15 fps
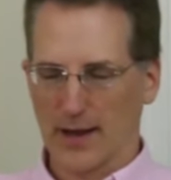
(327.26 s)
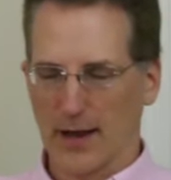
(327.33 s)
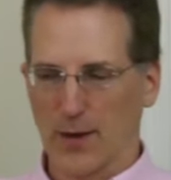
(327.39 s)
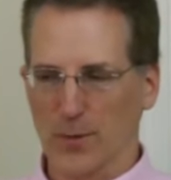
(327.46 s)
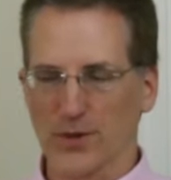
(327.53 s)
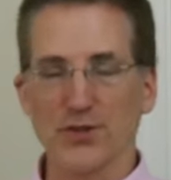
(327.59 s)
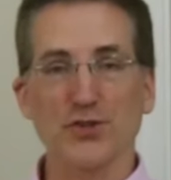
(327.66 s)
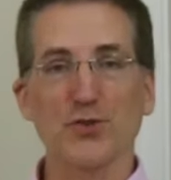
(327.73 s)
I
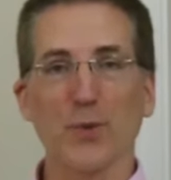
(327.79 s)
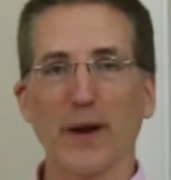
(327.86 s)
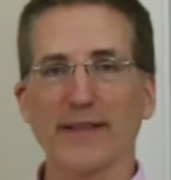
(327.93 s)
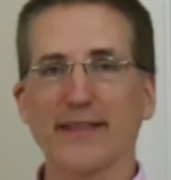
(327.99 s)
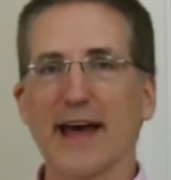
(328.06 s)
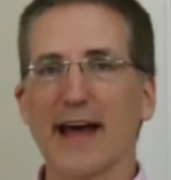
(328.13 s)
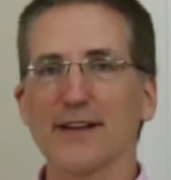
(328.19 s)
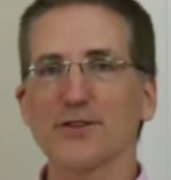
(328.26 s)
wouldn't
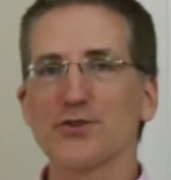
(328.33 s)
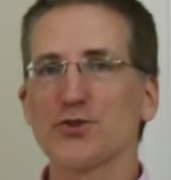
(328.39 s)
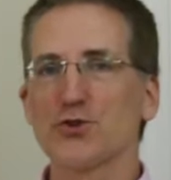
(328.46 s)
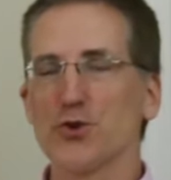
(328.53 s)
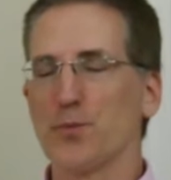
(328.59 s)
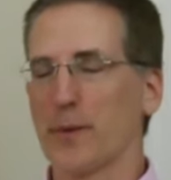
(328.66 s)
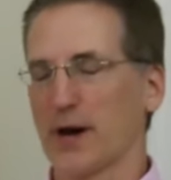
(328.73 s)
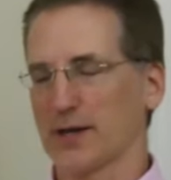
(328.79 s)
sweat that
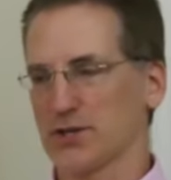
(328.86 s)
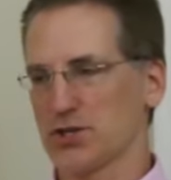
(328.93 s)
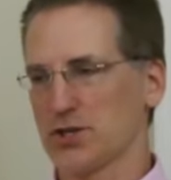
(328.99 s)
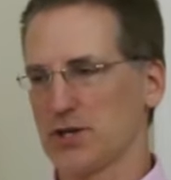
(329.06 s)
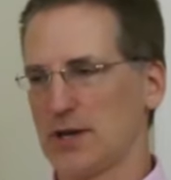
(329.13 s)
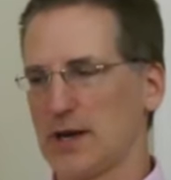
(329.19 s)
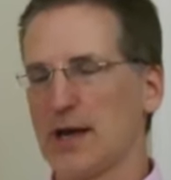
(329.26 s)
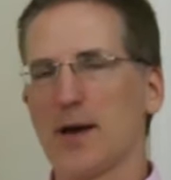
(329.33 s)
too
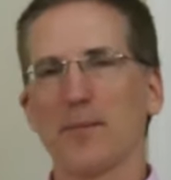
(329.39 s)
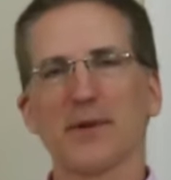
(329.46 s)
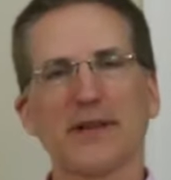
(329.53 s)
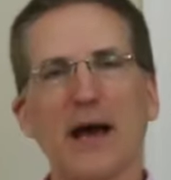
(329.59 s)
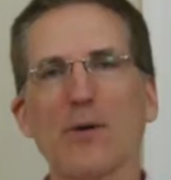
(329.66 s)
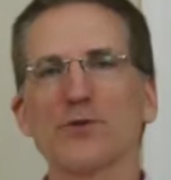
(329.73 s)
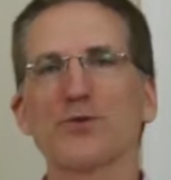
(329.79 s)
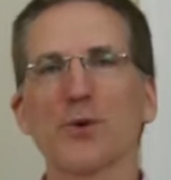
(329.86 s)
much. But
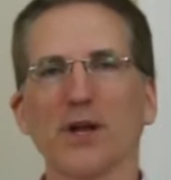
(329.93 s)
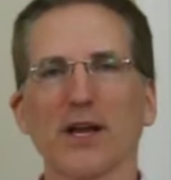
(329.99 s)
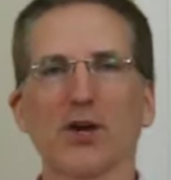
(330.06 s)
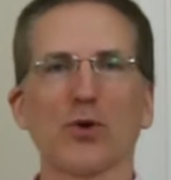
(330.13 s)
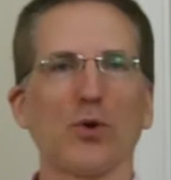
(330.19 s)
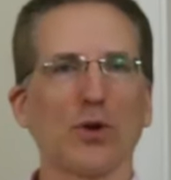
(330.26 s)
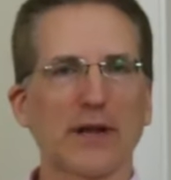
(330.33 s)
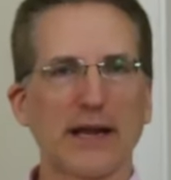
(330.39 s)
that was really
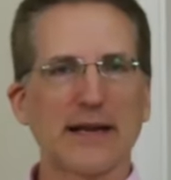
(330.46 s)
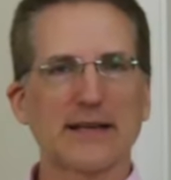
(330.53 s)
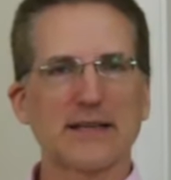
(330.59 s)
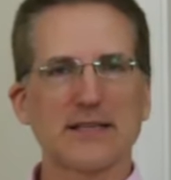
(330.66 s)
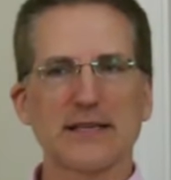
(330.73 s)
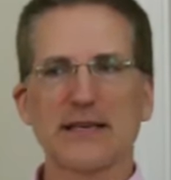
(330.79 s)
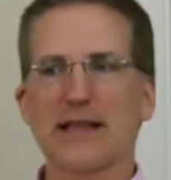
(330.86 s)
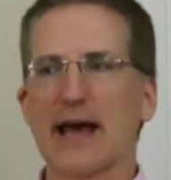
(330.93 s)
cool, getting to
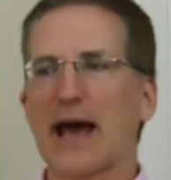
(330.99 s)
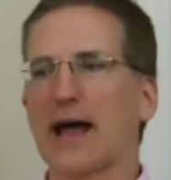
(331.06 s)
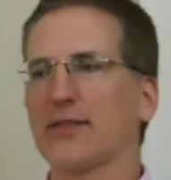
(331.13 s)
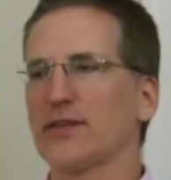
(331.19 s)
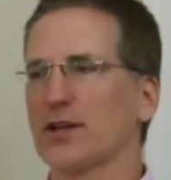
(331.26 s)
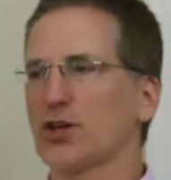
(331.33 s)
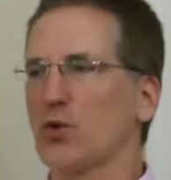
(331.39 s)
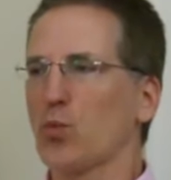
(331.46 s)
see
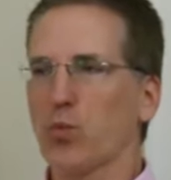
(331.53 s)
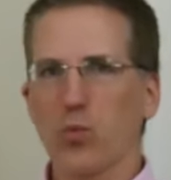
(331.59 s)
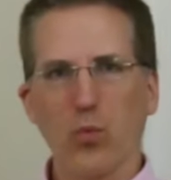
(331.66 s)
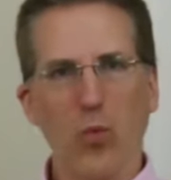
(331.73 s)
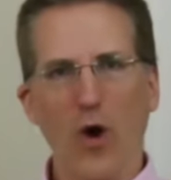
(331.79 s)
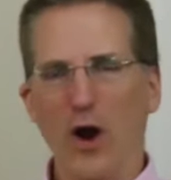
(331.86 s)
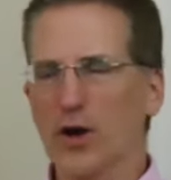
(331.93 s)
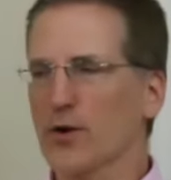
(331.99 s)
that. Then you
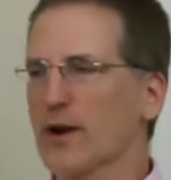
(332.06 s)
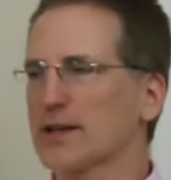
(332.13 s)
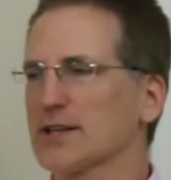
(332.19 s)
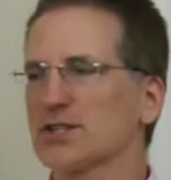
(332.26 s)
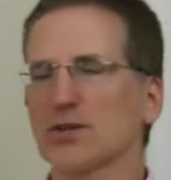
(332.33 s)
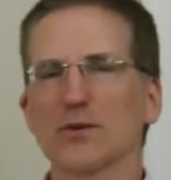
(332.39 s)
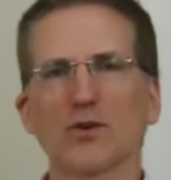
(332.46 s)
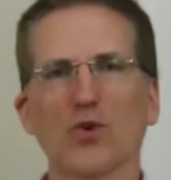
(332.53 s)
walk around
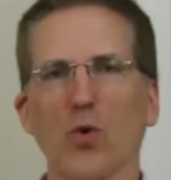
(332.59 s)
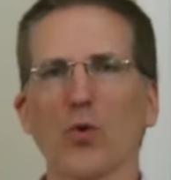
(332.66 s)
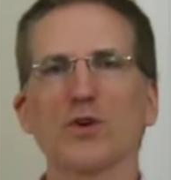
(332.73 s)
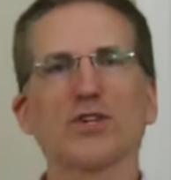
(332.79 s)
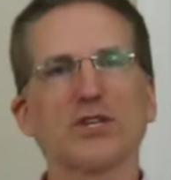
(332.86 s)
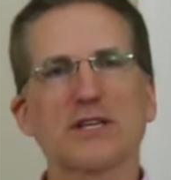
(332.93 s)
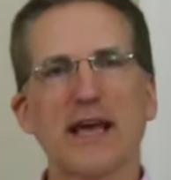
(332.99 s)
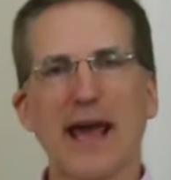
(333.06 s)
this
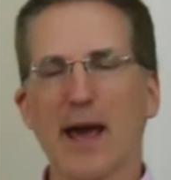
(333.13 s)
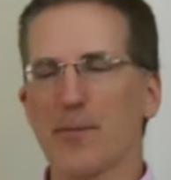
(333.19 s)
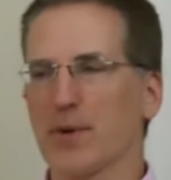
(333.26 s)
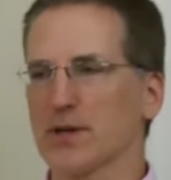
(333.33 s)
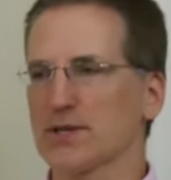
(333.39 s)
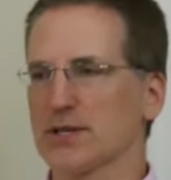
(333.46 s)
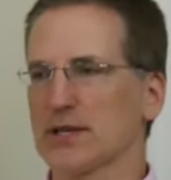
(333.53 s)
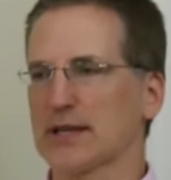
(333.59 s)
gorgeous
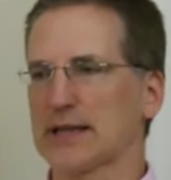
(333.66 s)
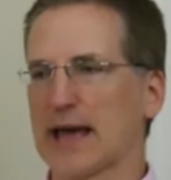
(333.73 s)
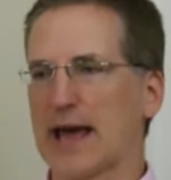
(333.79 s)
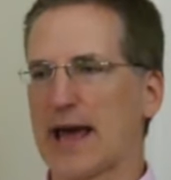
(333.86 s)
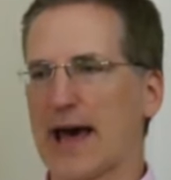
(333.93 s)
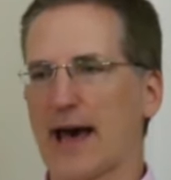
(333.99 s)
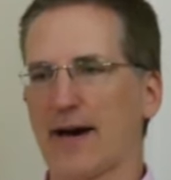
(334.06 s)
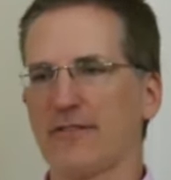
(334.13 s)
campus that they
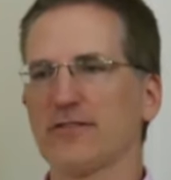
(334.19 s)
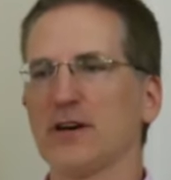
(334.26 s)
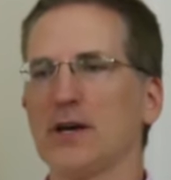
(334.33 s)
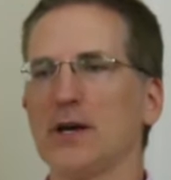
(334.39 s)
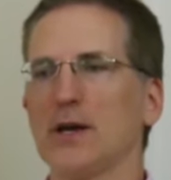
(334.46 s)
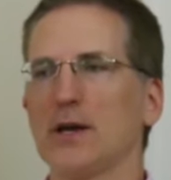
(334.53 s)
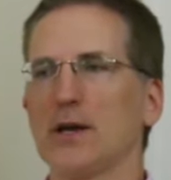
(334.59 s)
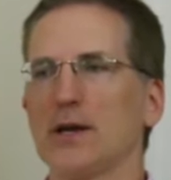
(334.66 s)
have.
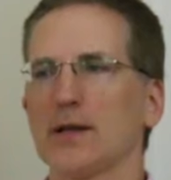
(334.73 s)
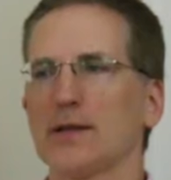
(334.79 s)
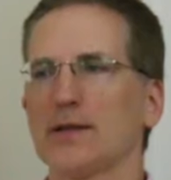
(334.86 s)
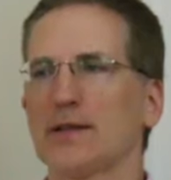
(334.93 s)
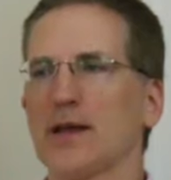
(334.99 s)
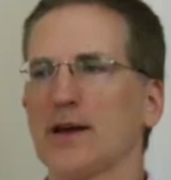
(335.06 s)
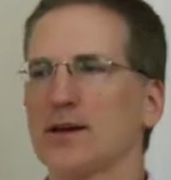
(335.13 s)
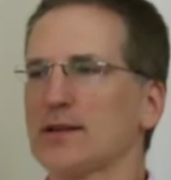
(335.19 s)

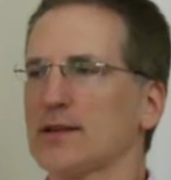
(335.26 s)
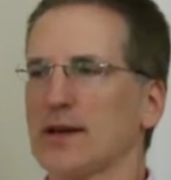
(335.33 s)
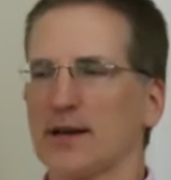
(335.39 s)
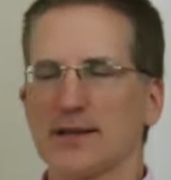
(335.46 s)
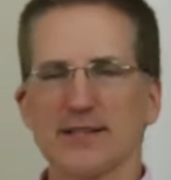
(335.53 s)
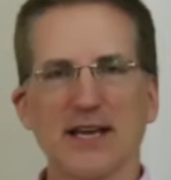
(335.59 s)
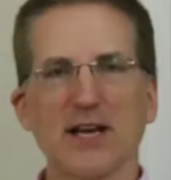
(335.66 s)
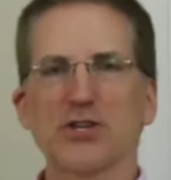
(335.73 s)
The
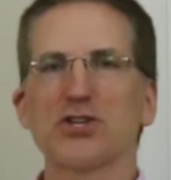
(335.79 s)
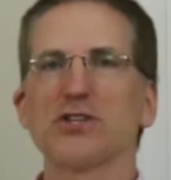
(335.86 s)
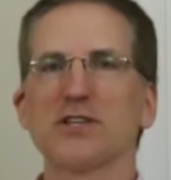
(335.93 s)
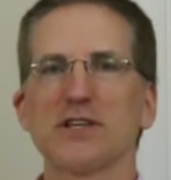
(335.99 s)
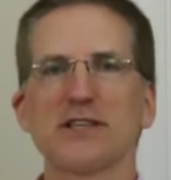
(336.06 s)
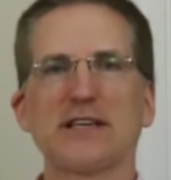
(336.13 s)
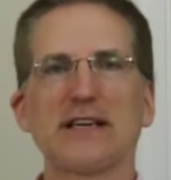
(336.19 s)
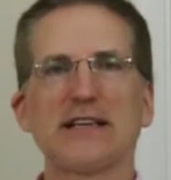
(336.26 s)
attention
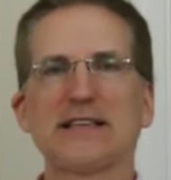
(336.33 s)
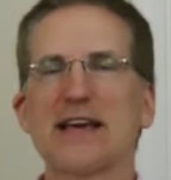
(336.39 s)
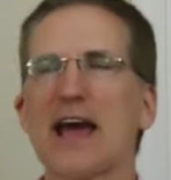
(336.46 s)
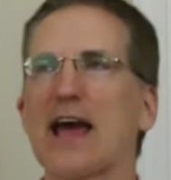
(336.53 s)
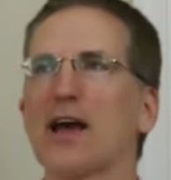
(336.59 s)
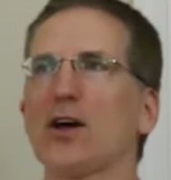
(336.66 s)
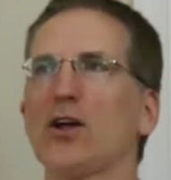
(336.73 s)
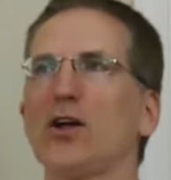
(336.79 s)
to
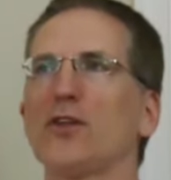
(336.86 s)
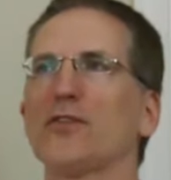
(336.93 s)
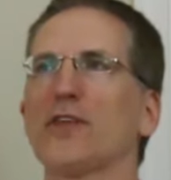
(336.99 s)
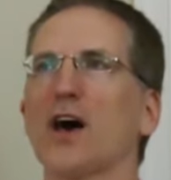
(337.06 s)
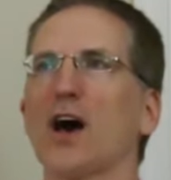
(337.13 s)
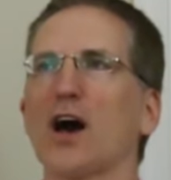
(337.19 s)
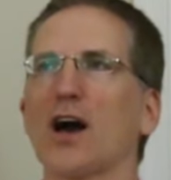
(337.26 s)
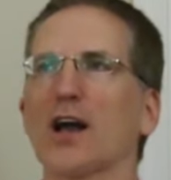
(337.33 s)
detail,
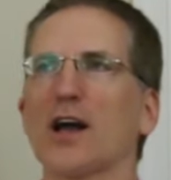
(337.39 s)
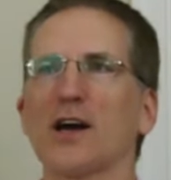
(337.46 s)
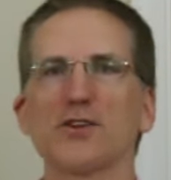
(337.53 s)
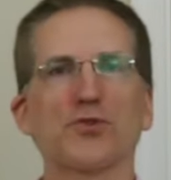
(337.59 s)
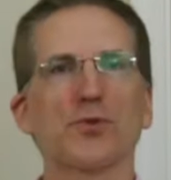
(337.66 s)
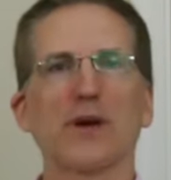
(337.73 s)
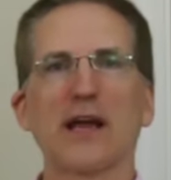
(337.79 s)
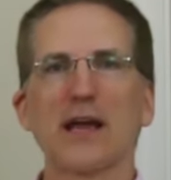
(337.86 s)
the
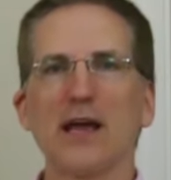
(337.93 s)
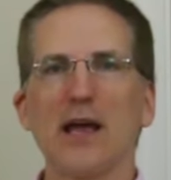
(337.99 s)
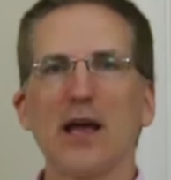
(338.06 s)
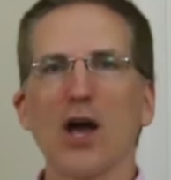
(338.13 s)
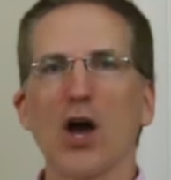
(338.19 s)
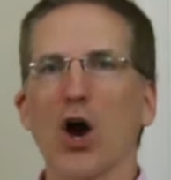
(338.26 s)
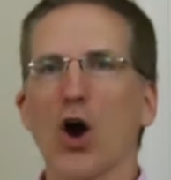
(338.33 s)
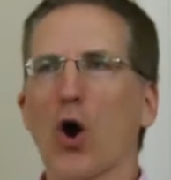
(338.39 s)
country
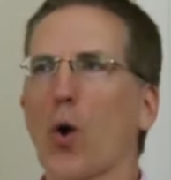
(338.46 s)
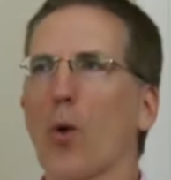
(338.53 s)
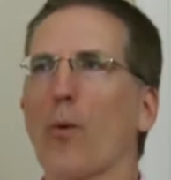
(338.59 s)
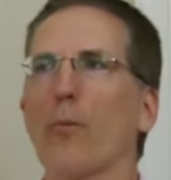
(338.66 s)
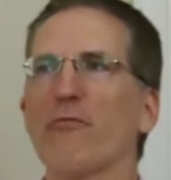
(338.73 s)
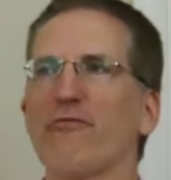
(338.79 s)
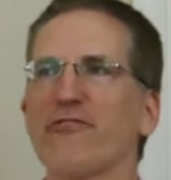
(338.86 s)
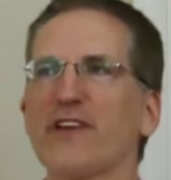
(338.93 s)

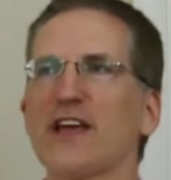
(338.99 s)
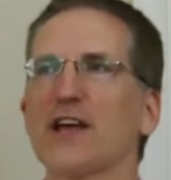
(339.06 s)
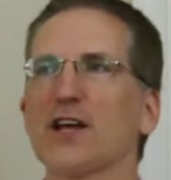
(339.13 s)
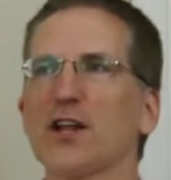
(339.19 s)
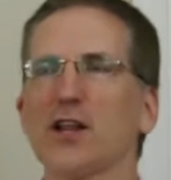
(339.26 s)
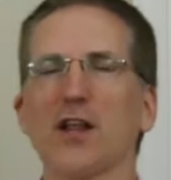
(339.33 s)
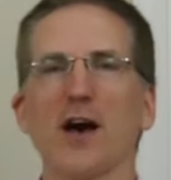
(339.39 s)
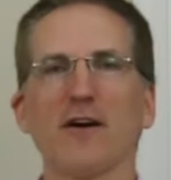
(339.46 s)
home
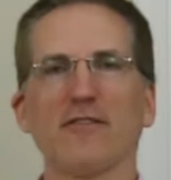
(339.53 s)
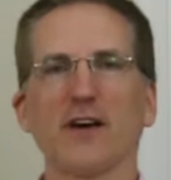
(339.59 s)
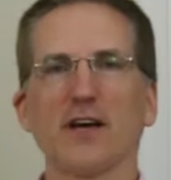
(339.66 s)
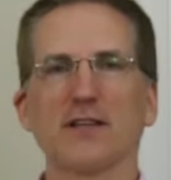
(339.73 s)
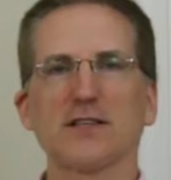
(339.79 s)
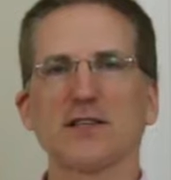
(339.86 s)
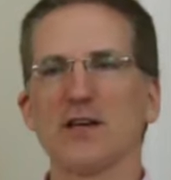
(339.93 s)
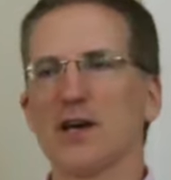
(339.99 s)
feel of
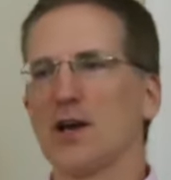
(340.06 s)
it.